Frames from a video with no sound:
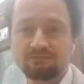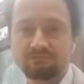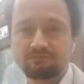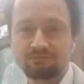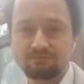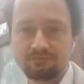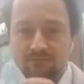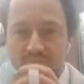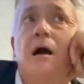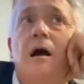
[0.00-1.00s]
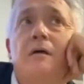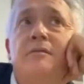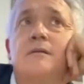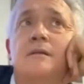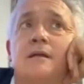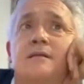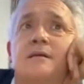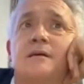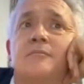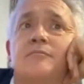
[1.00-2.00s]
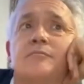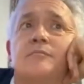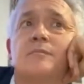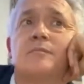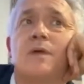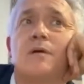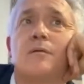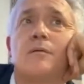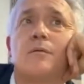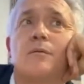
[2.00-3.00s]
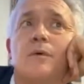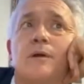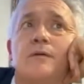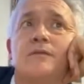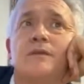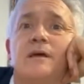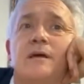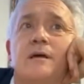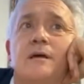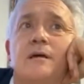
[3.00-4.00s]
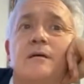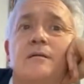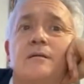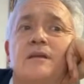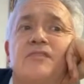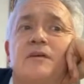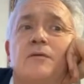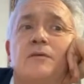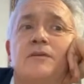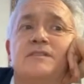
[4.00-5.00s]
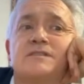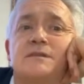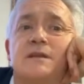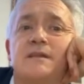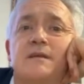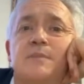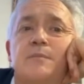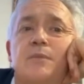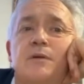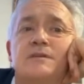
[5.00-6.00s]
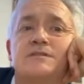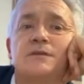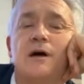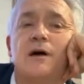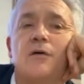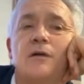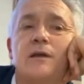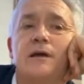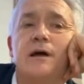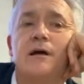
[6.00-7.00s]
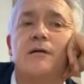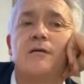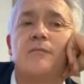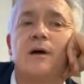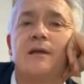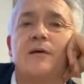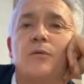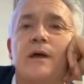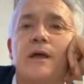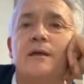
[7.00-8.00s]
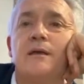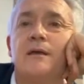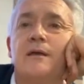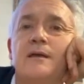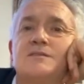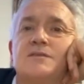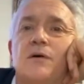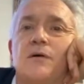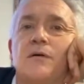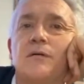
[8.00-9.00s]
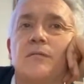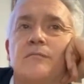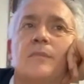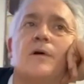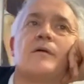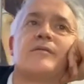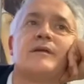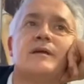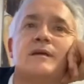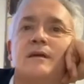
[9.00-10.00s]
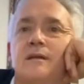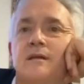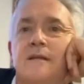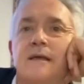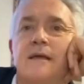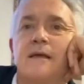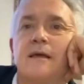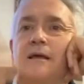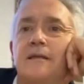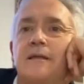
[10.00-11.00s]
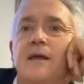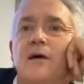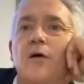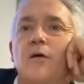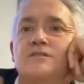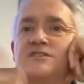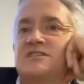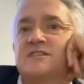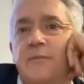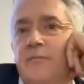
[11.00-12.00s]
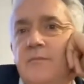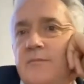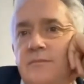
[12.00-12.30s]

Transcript: Yeah, I think that one of the difficulties that the people is only, by the way, is thinking in the old system.